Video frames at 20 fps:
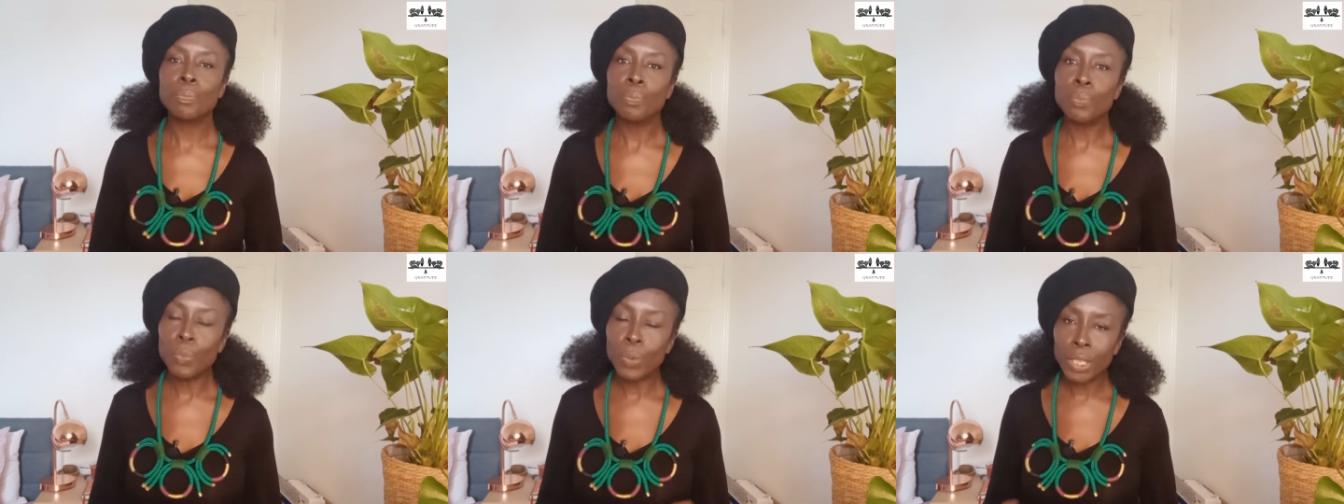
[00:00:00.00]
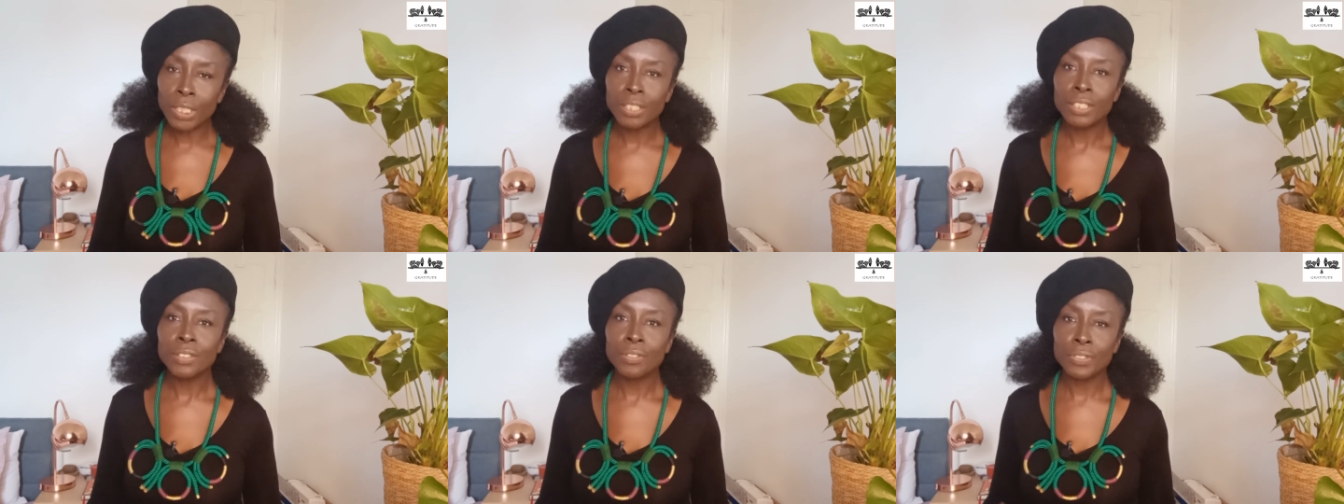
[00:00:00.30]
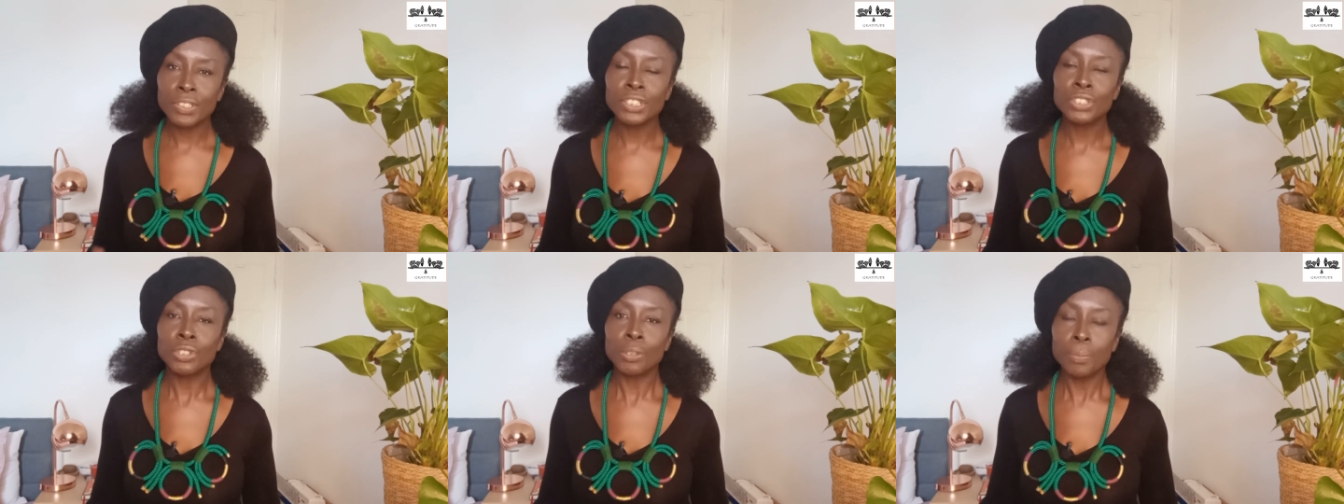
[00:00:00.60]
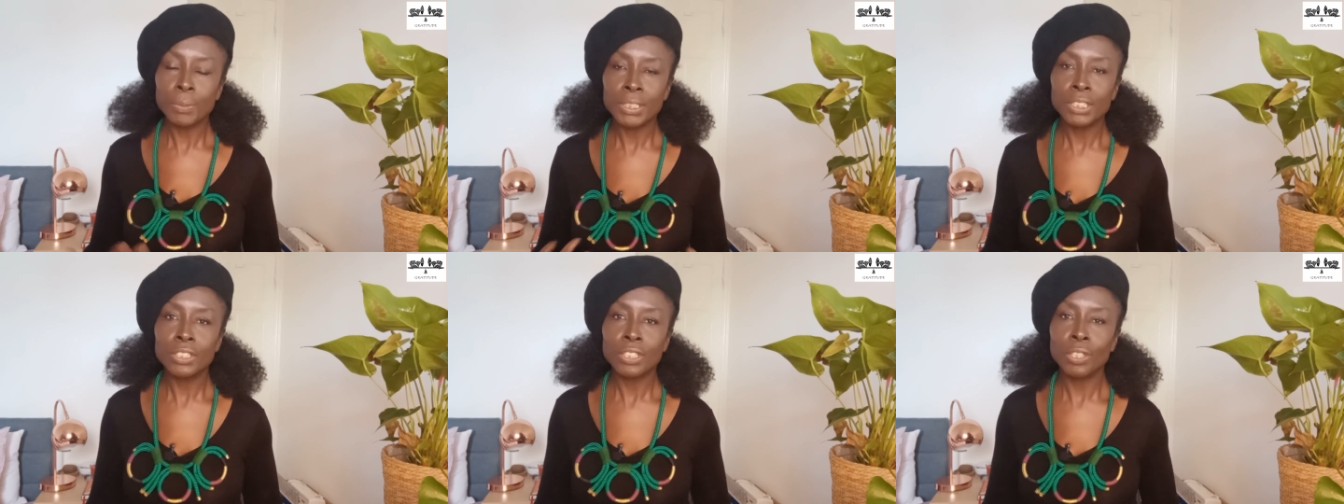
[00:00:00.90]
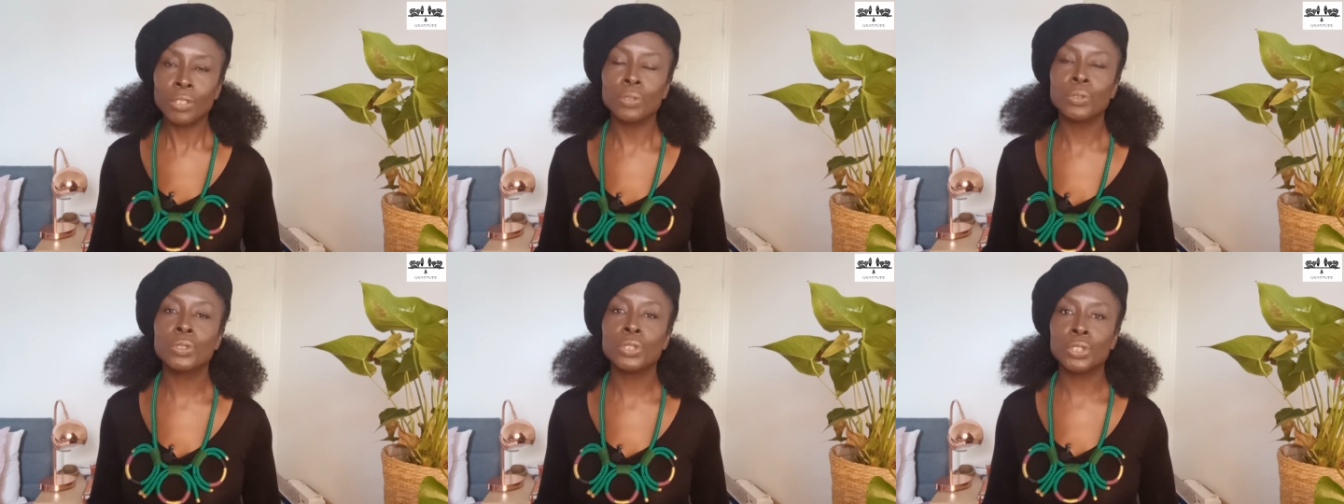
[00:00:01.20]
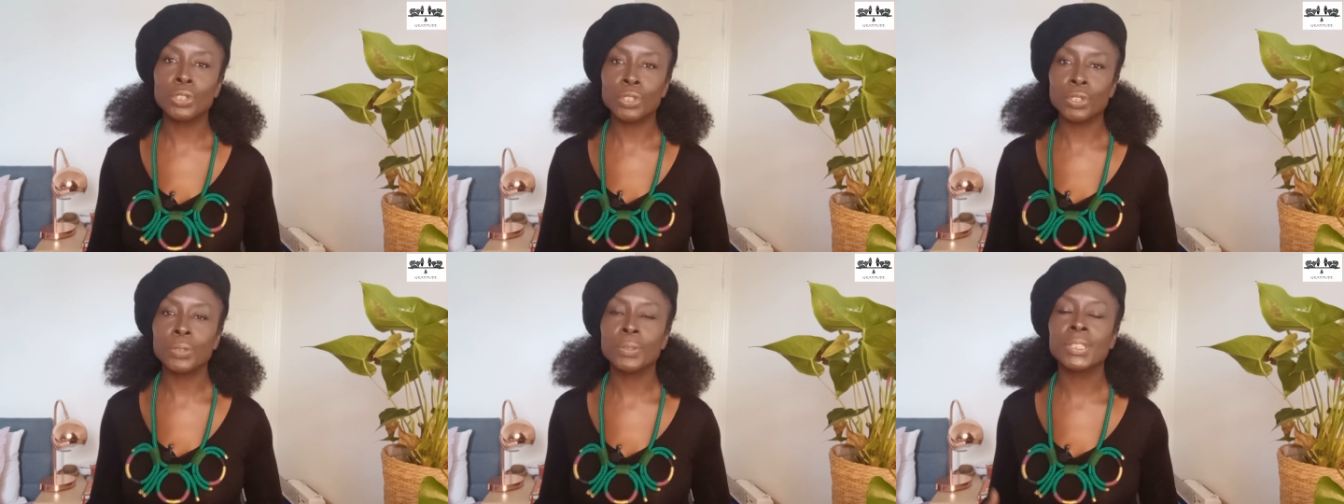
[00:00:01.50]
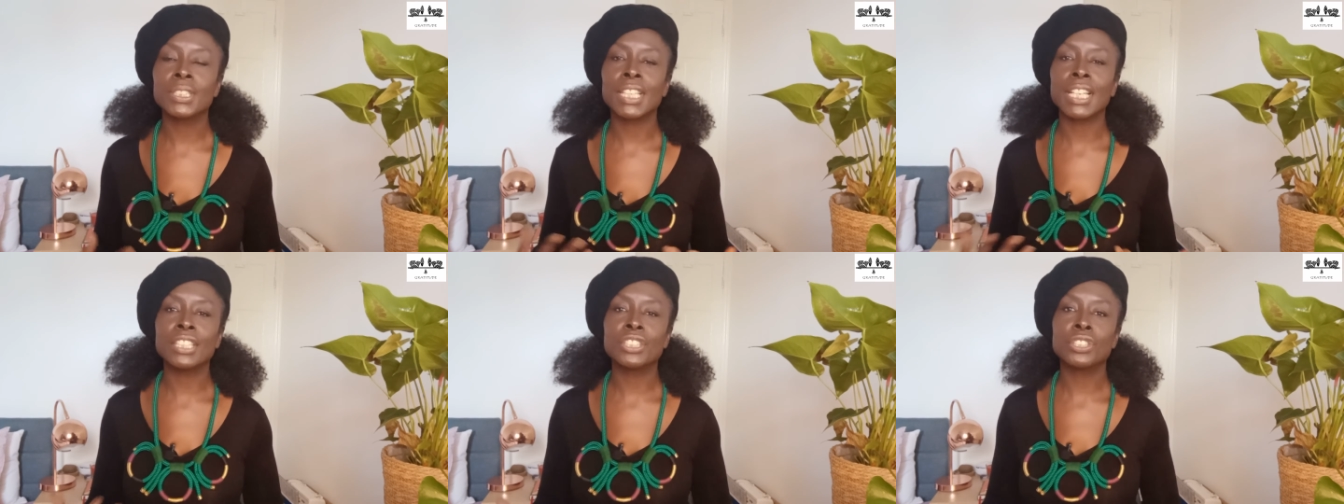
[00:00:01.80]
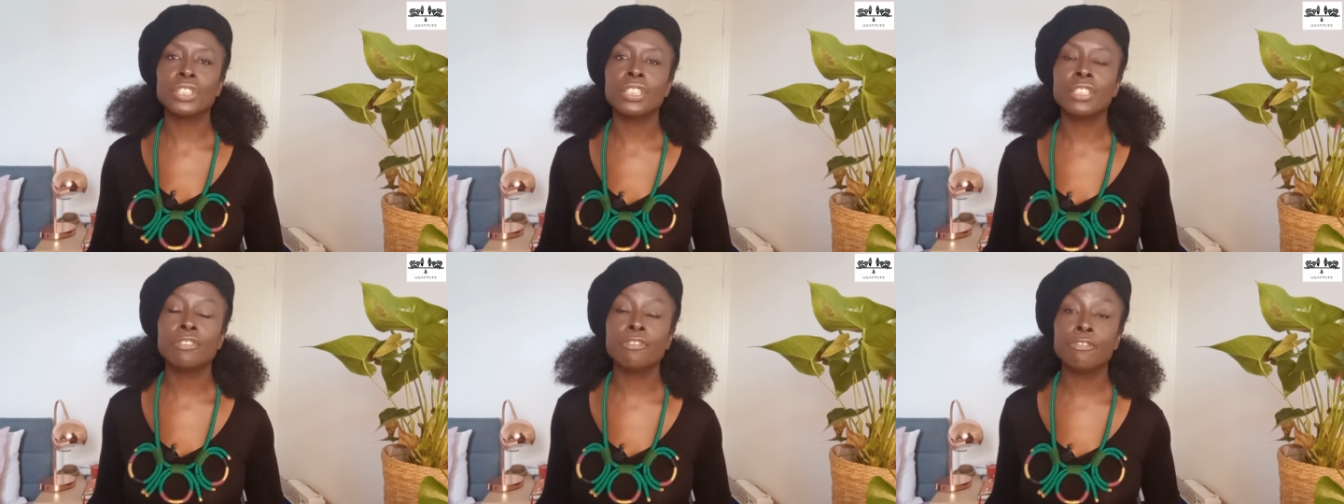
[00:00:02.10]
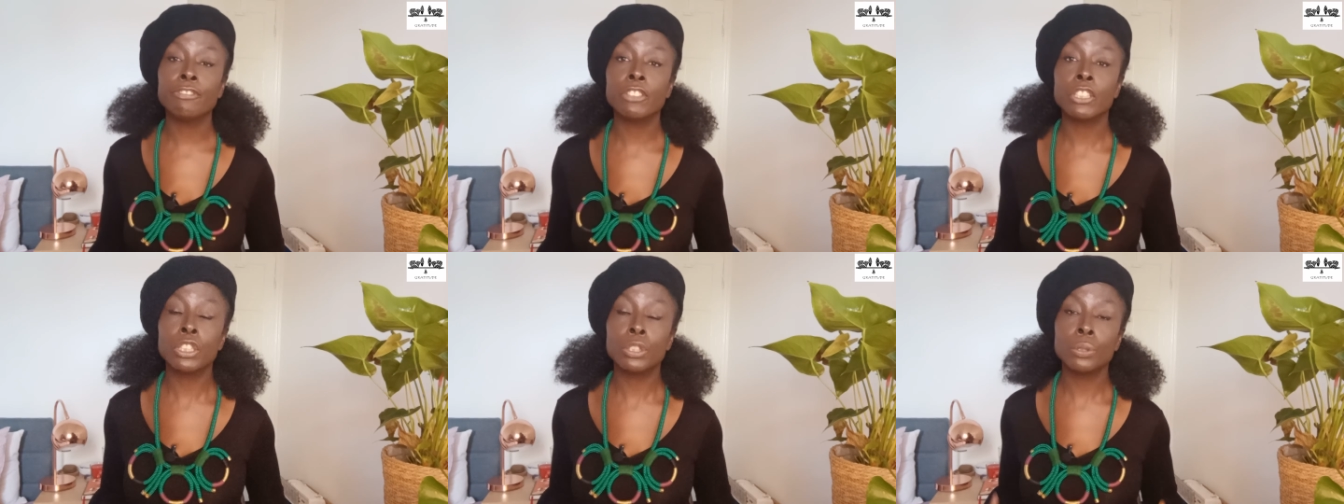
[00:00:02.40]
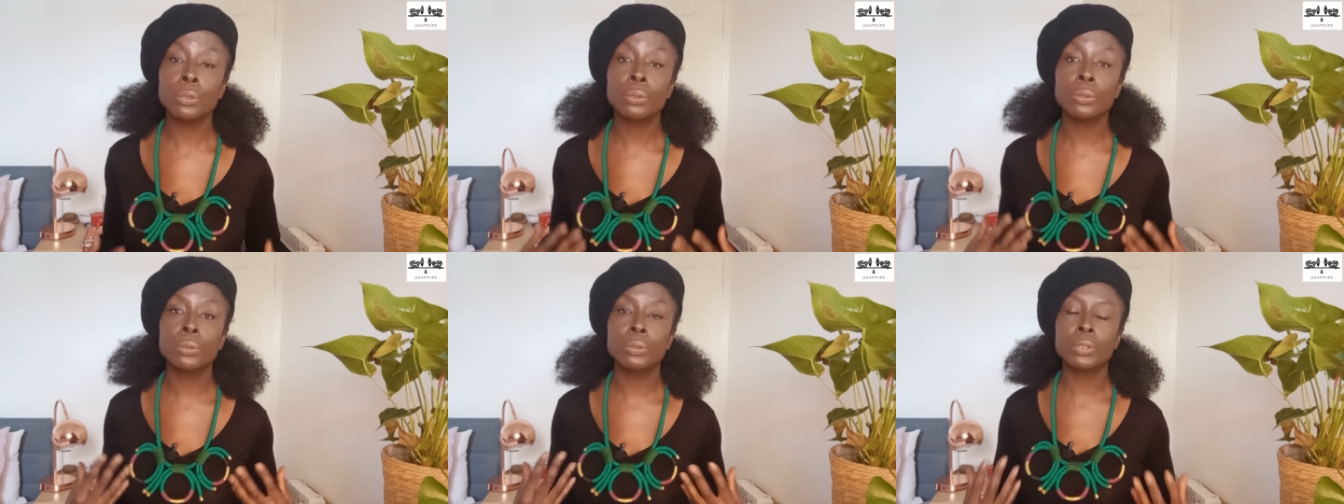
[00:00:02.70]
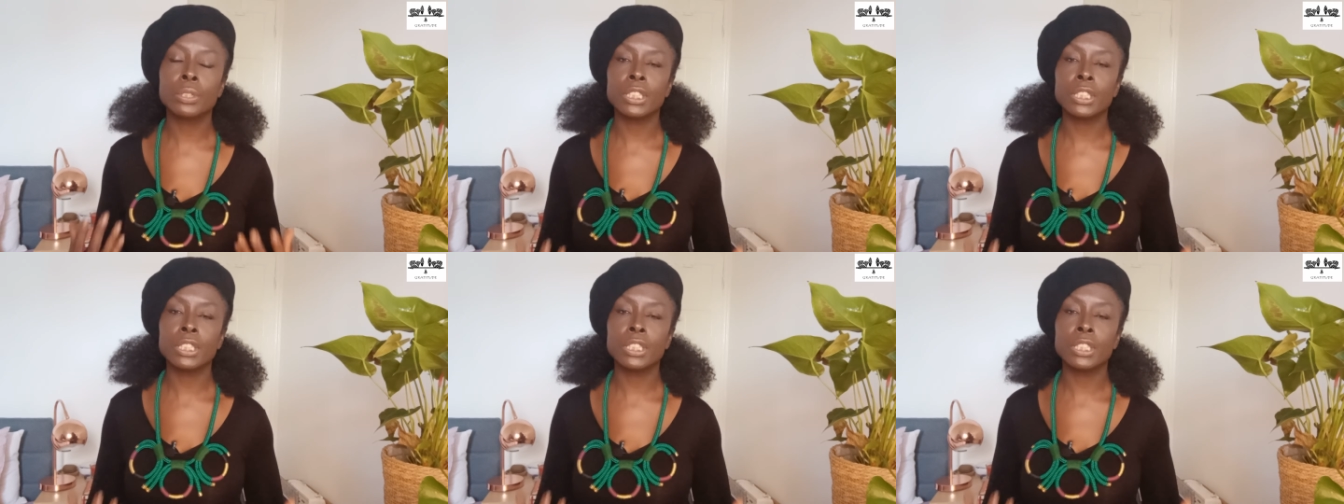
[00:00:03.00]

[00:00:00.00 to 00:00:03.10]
one of the things you're being told to do is actually feel